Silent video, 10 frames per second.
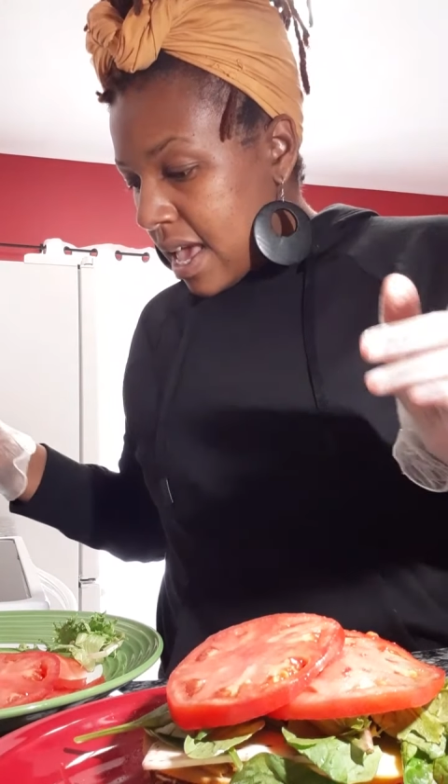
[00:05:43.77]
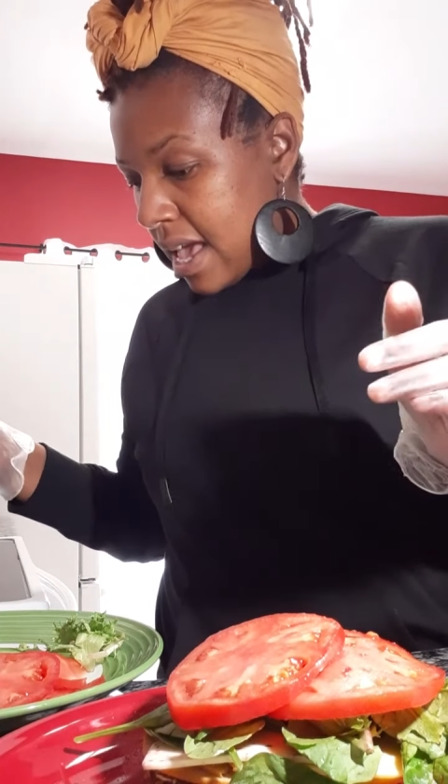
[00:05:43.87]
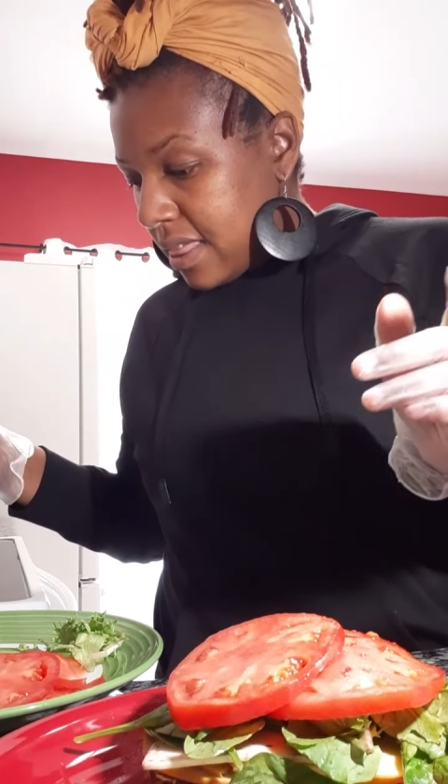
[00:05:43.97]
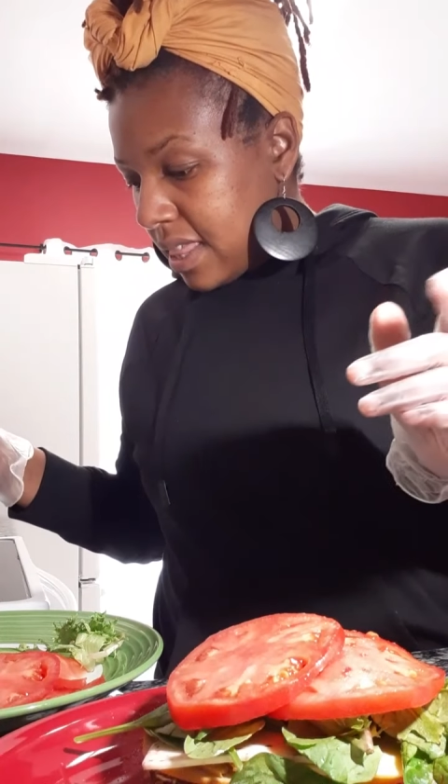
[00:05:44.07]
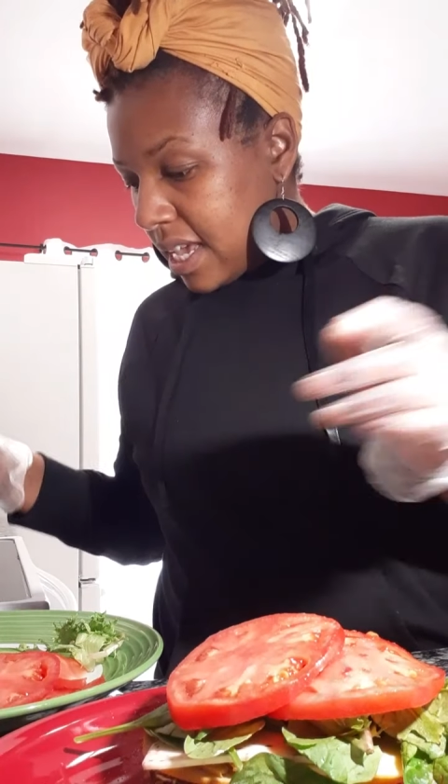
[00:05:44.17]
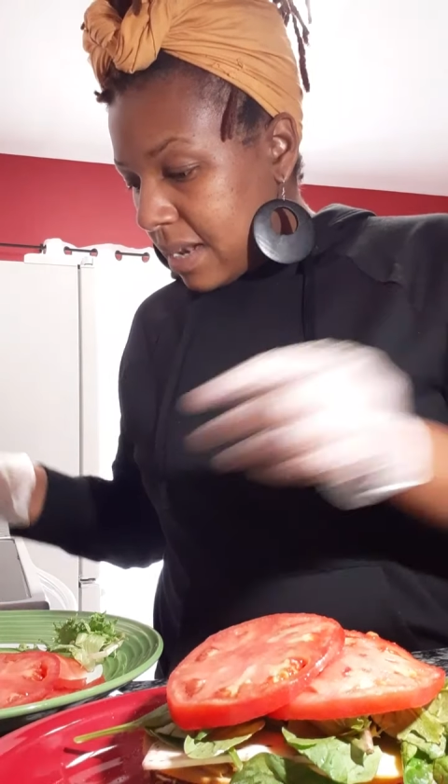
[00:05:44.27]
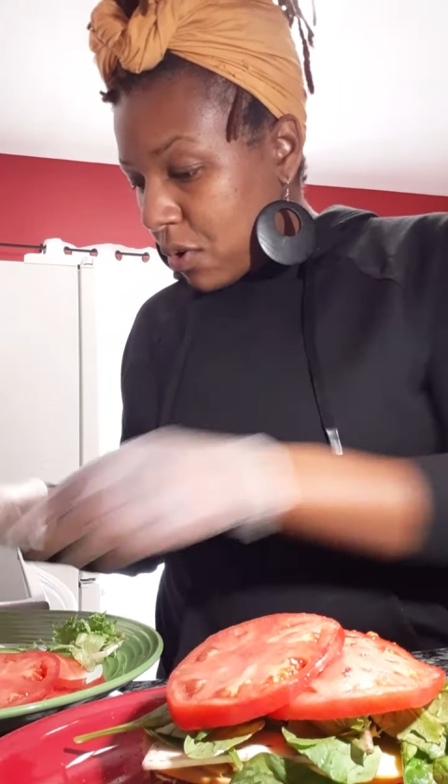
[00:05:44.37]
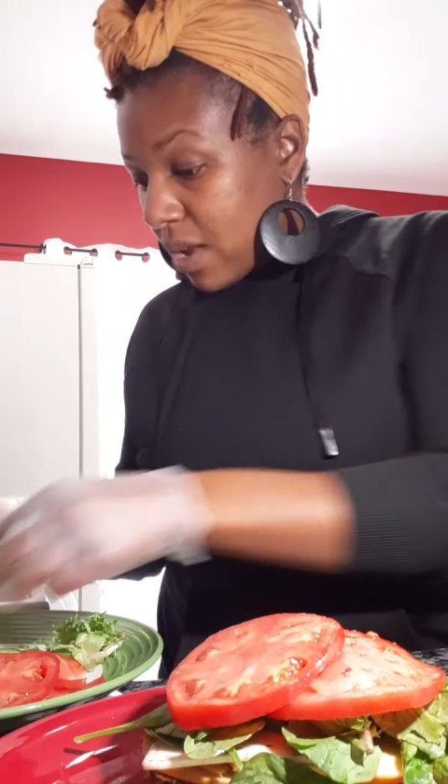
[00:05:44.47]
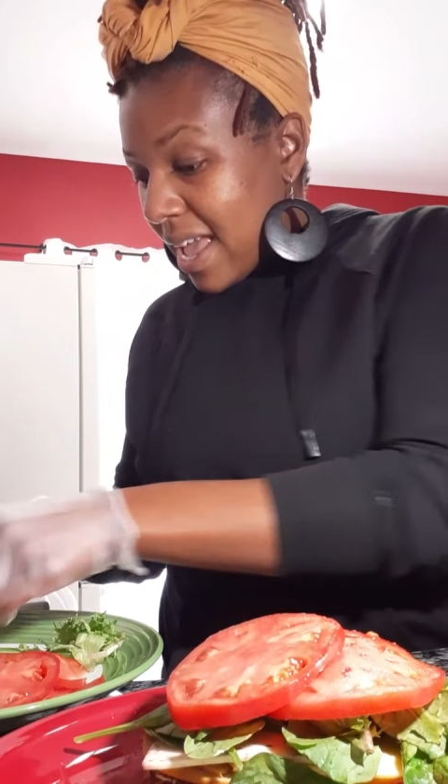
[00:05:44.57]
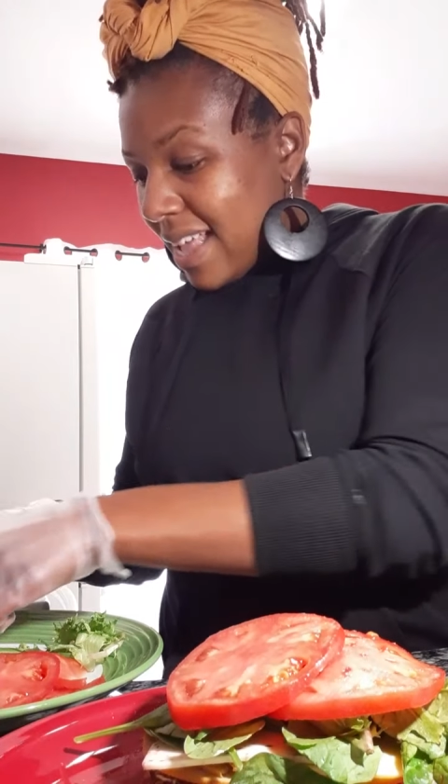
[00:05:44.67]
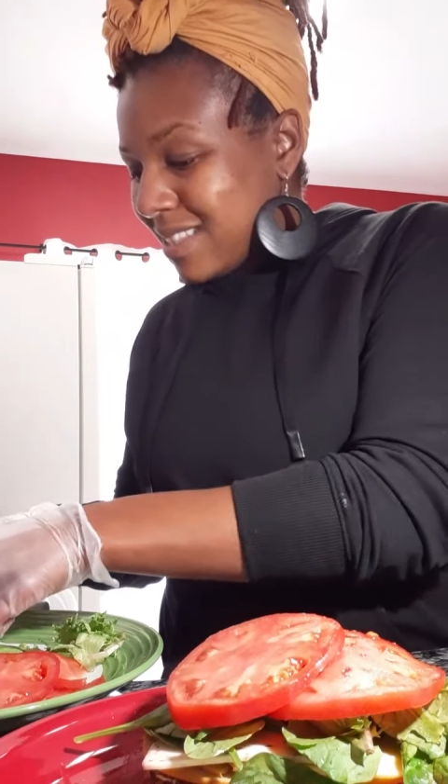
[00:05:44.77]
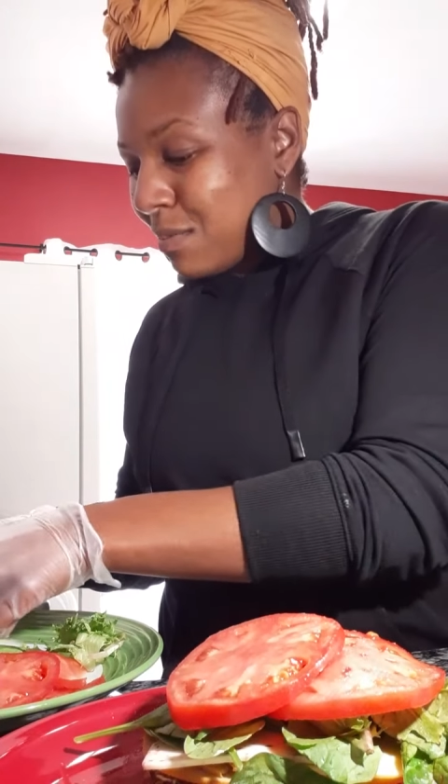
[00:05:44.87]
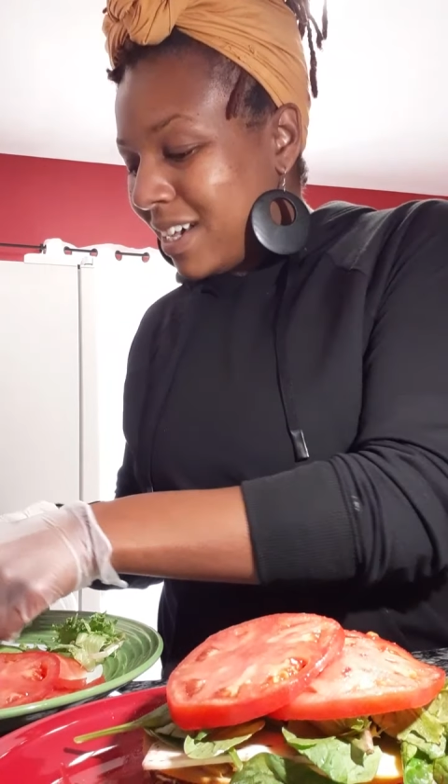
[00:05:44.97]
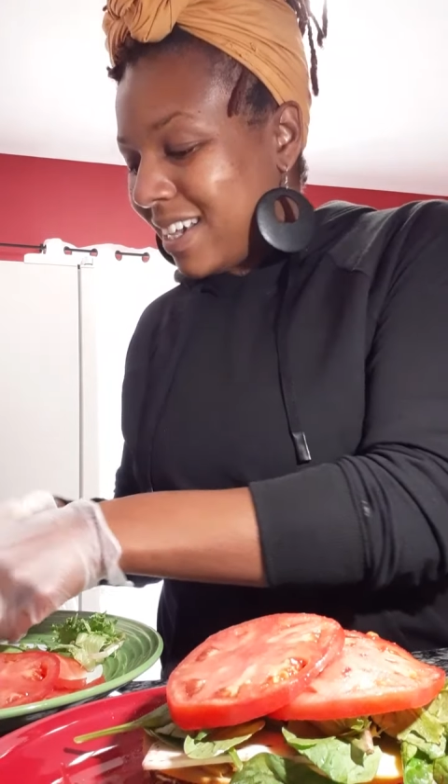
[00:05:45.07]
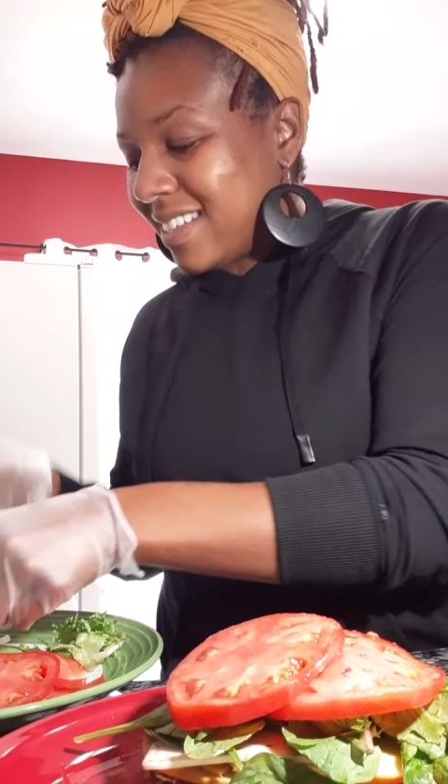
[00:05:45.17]
And then I'm going to add
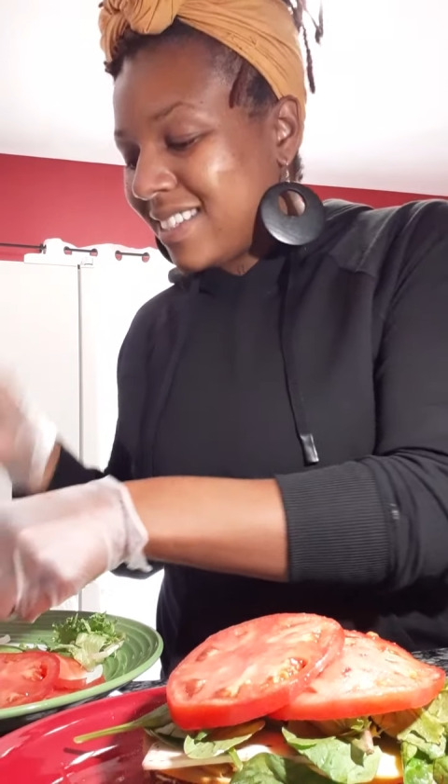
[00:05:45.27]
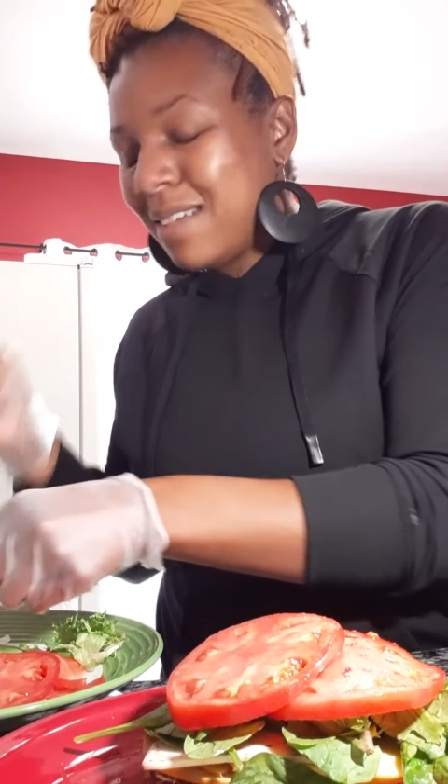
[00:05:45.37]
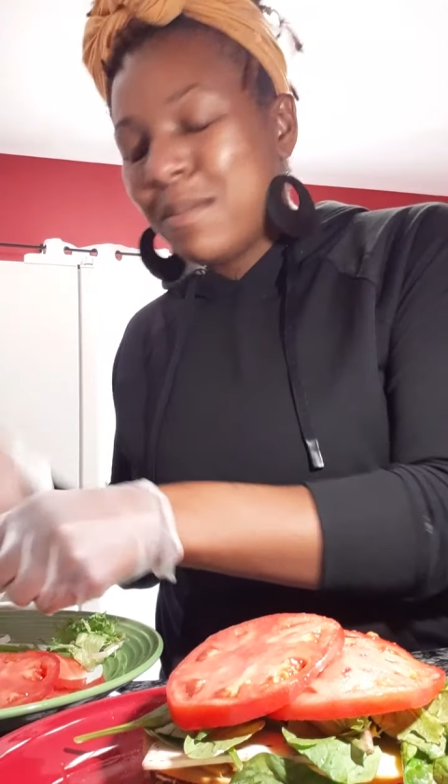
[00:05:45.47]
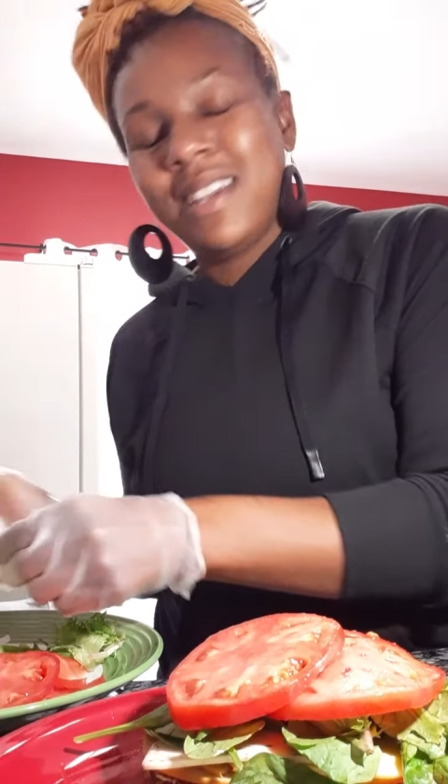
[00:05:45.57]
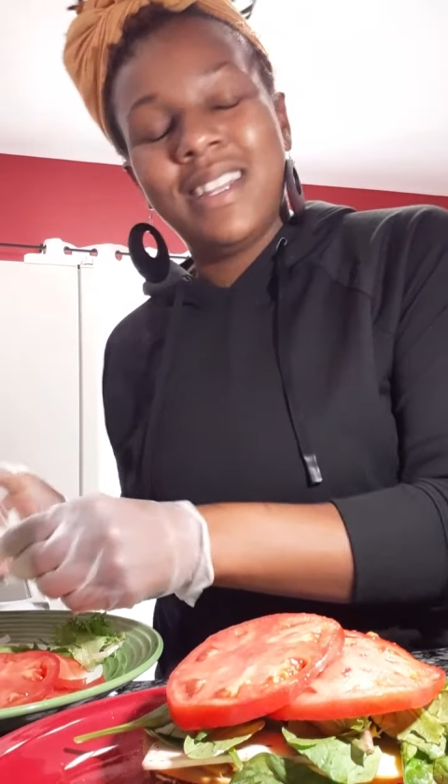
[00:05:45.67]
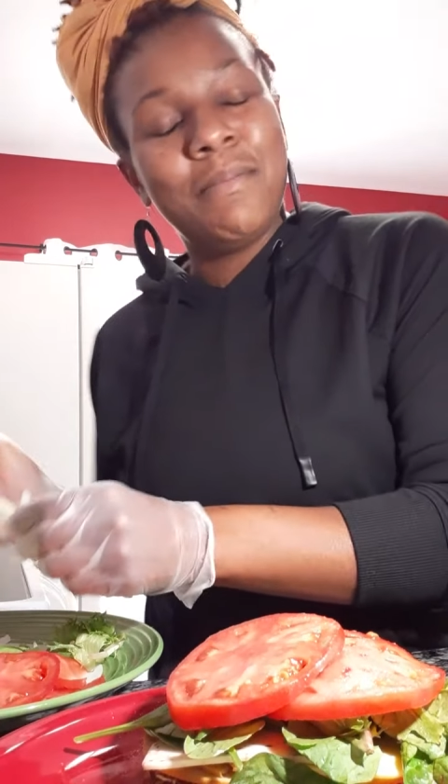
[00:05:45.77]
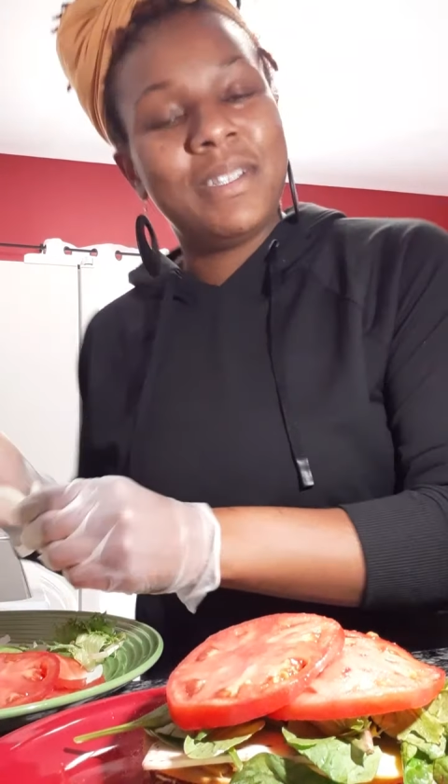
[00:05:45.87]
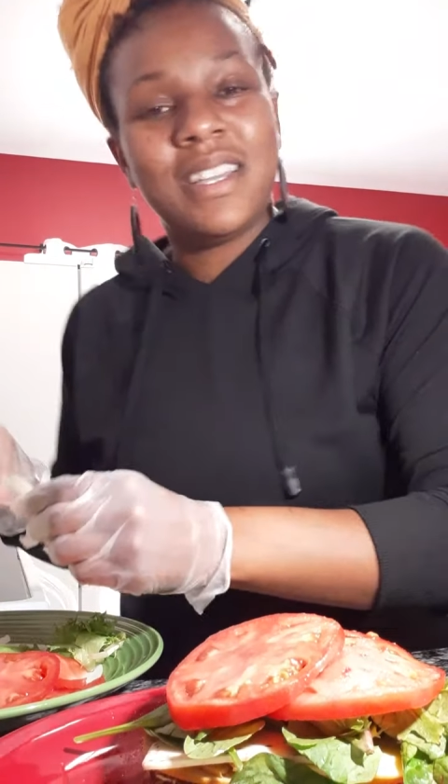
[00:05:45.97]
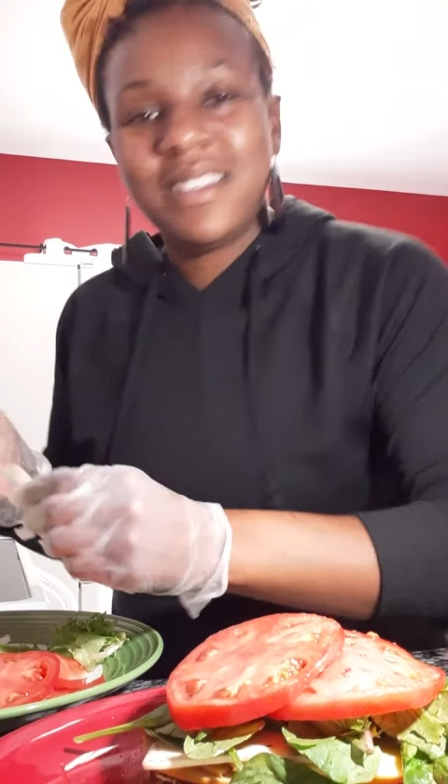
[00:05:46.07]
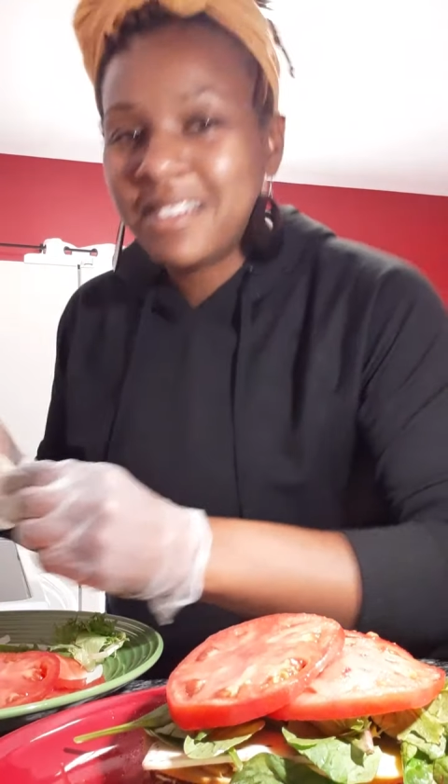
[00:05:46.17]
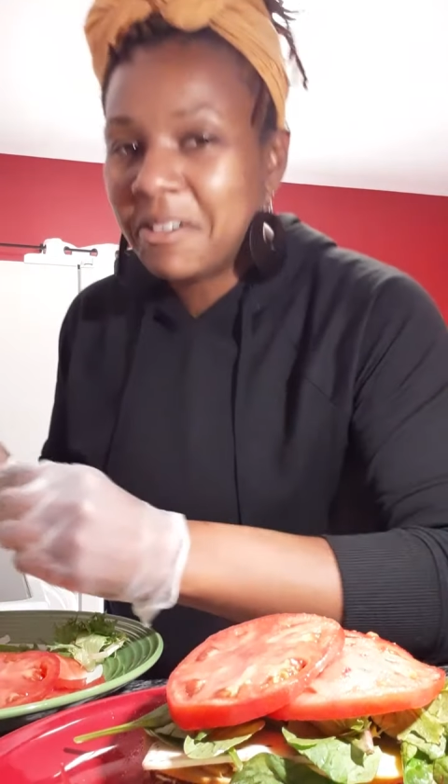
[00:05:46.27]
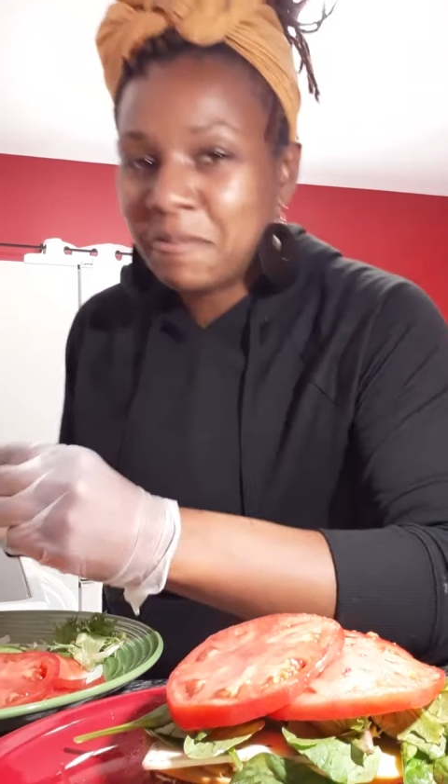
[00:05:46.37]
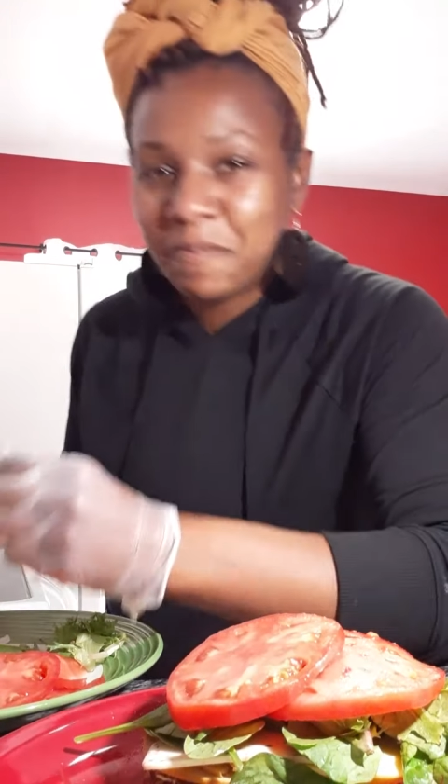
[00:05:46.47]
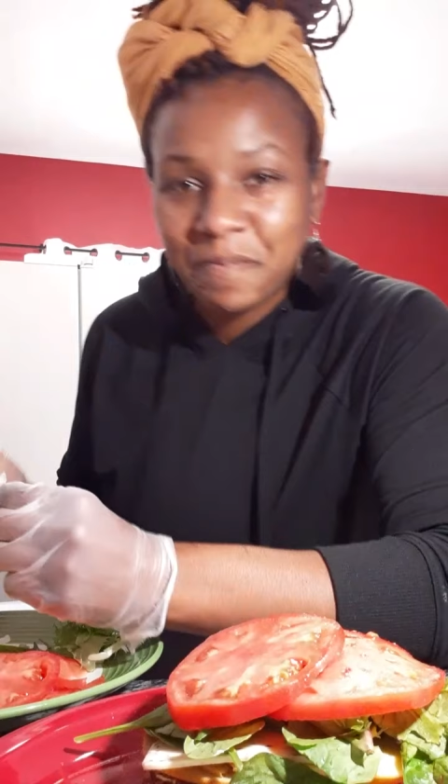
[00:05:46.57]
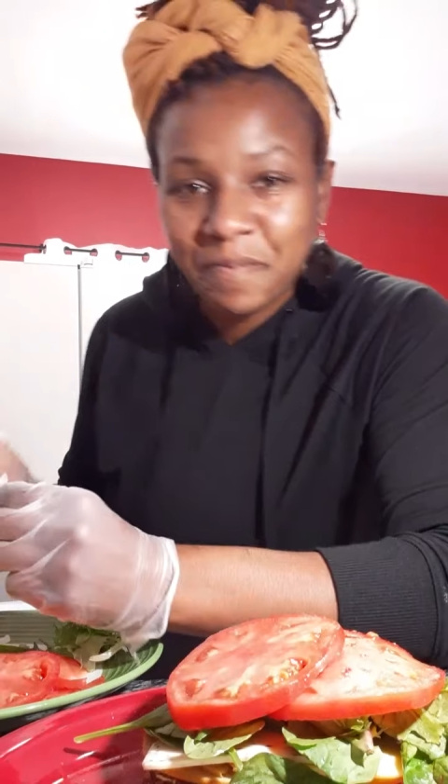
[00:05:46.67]
some onions. Let me tell you something.